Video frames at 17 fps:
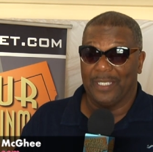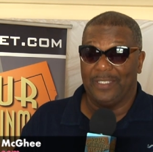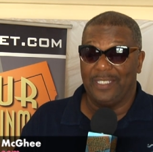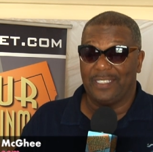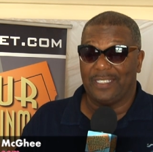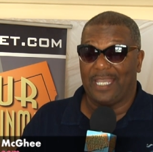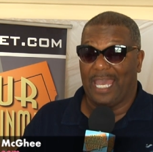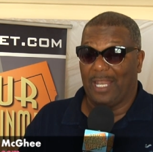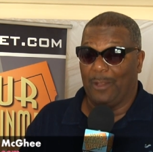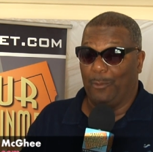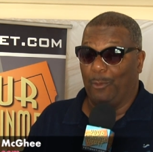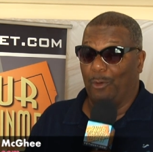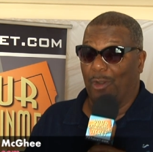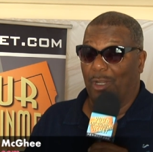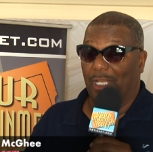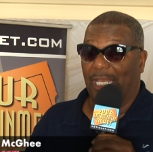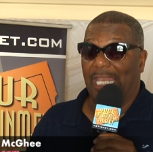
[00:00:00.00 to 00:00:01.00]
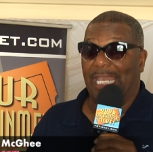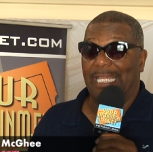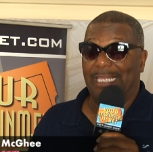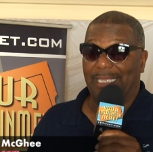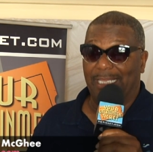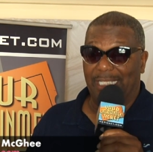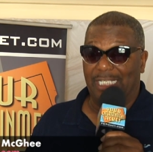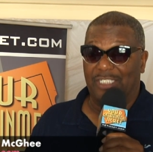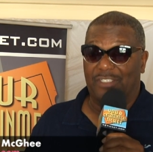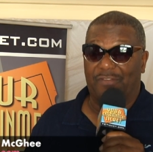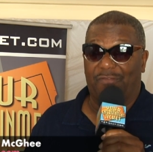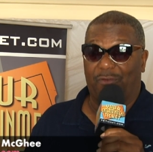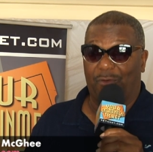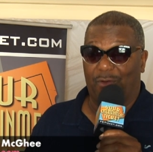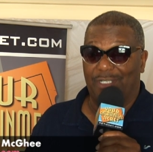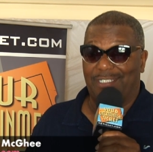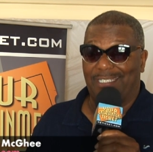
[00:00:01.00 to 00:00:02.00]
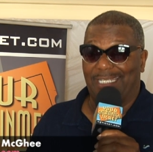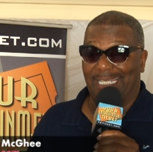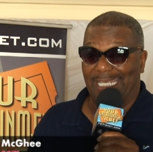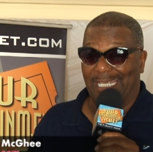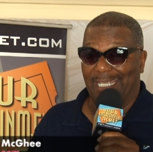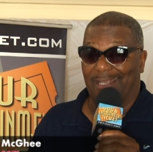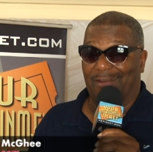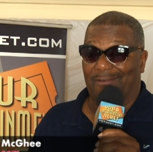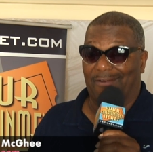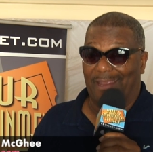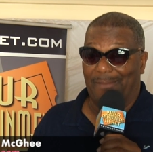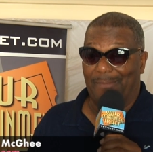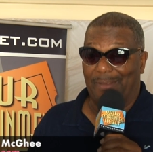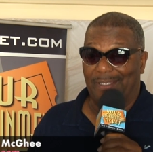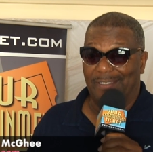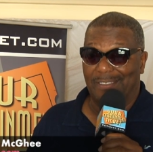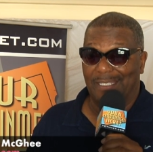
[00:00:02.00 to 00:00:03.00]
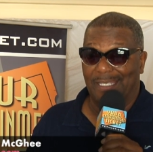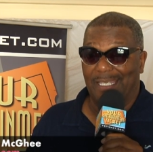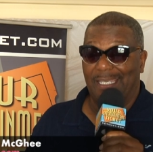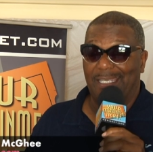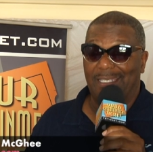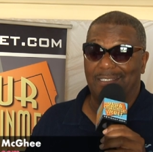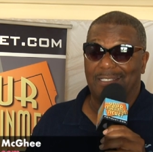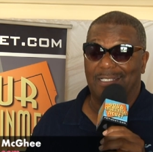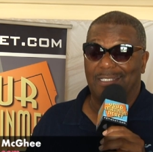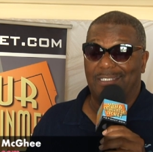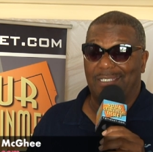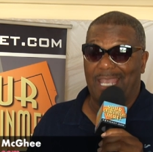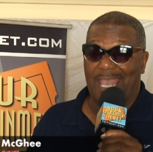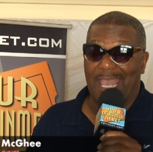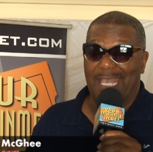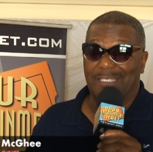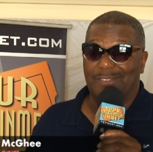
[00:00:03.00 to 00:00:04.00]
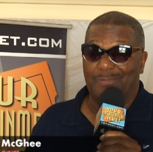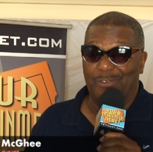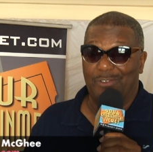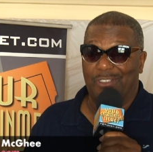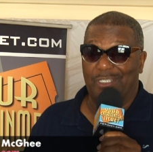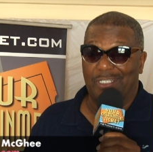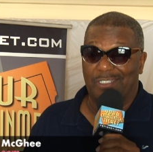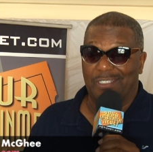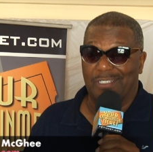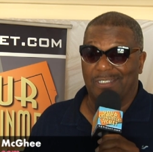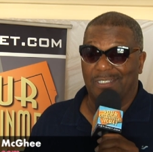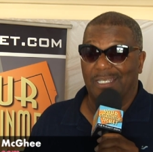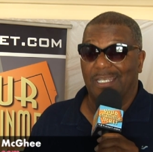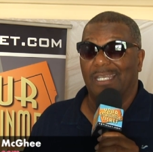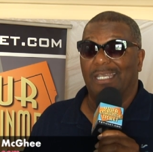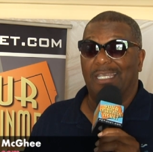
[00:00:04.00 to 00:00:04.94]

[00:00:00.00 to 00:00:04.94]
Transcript: This guy done won at least 14 Grammys. He's a jazz musician.